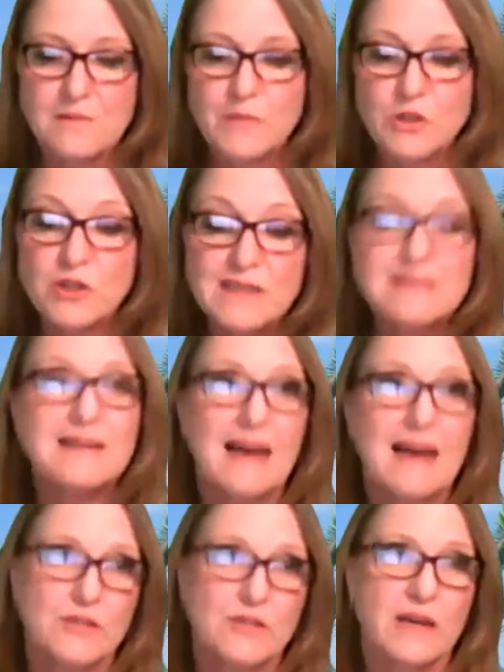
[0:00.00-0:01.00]
So it is
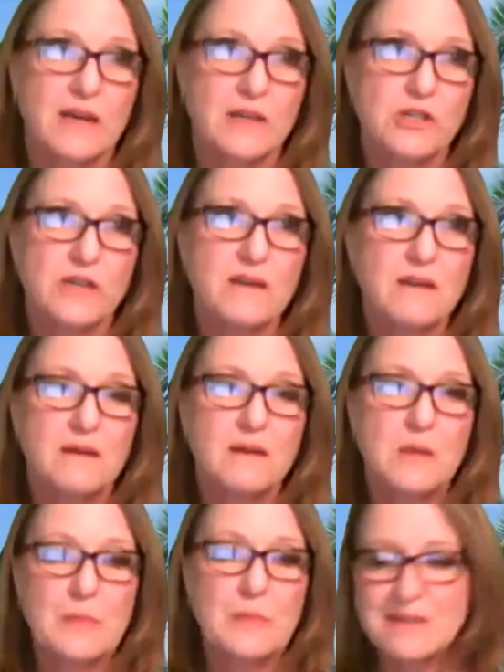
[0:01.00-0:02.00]
life-changing,
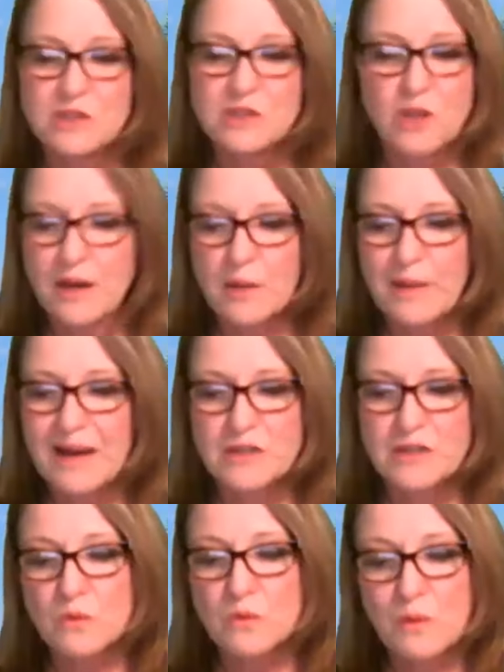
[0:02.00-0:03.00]
but it's not
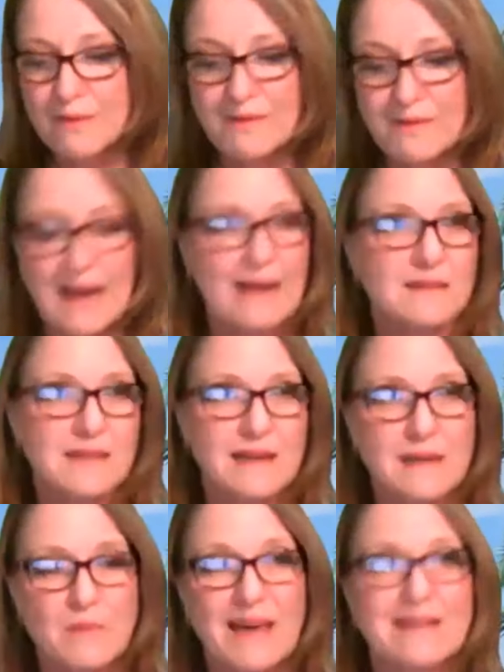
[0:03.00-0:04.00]
about, oh, I've like
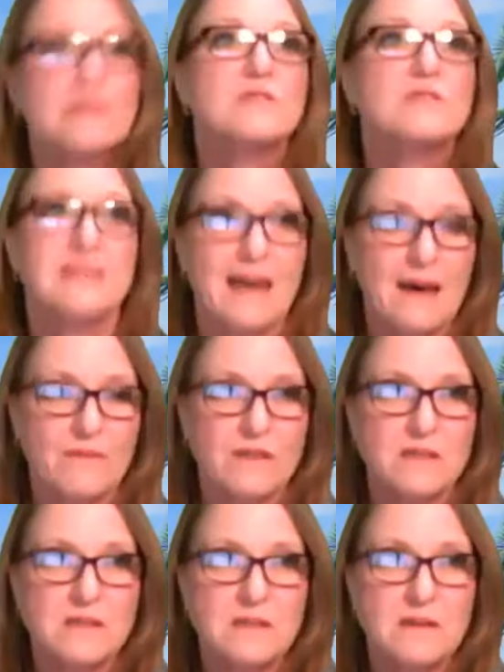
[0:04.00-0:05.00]
suddenly made it, because I haven't.
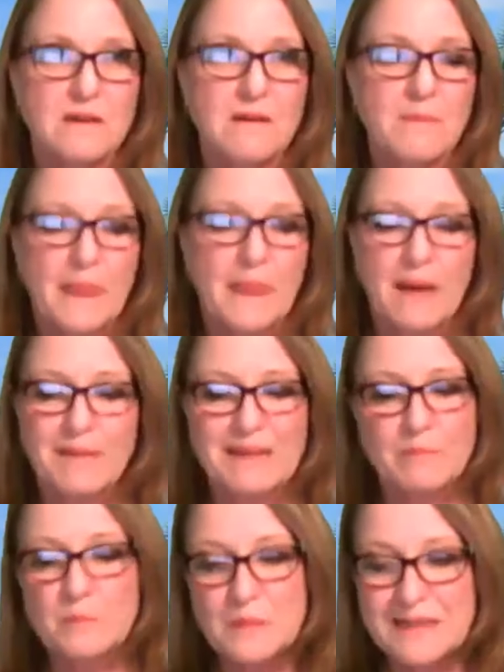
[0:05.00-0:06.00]
I
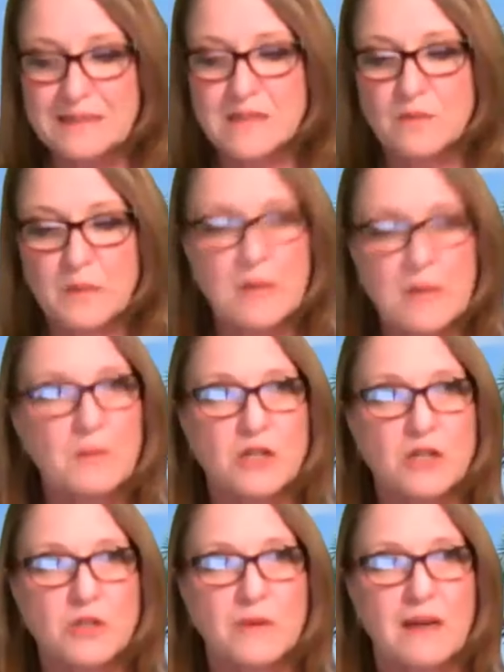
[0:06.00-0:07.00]
mean, plenty of people
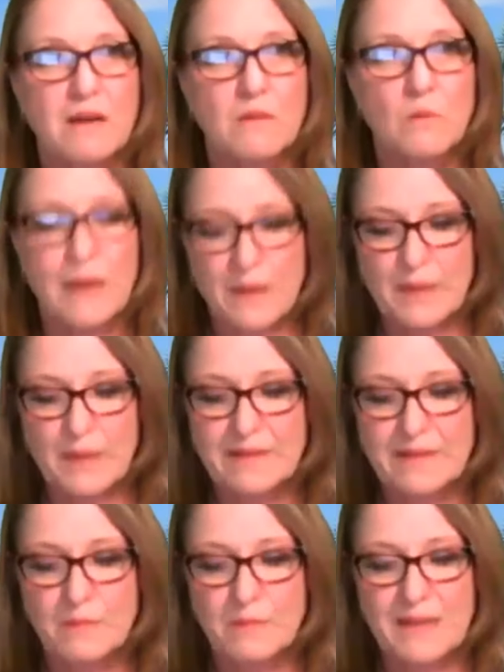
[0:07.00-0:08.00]
are doing way
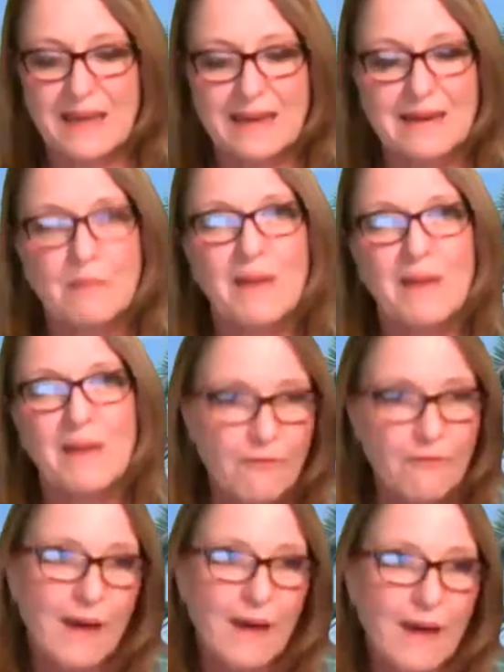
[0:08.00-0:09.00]
better than me. And in a life
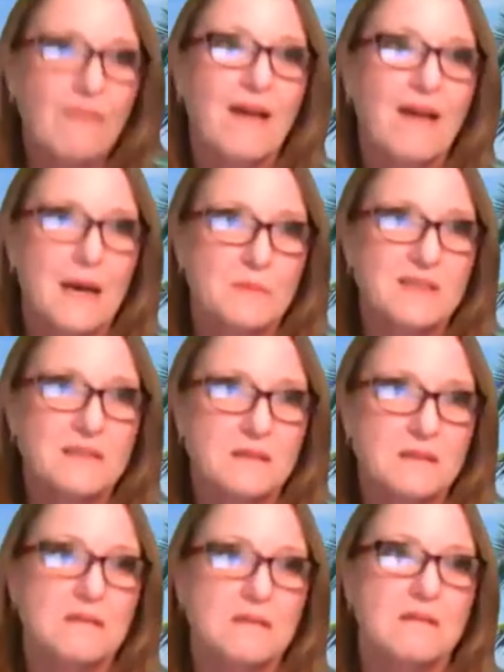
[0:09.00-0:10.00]
wave, I'm
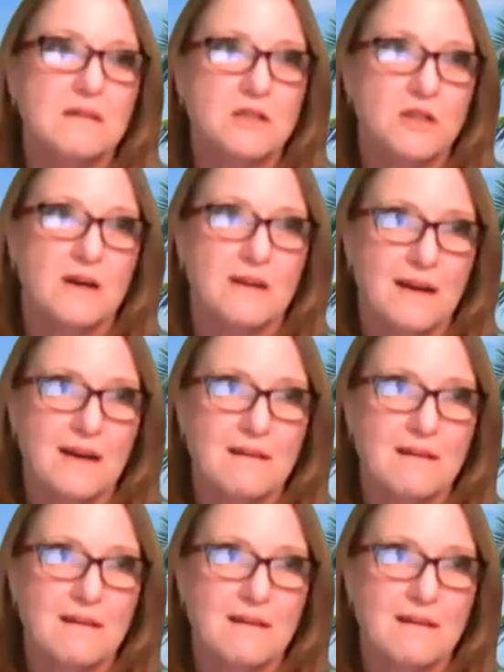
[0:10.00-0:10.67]
still a toddler.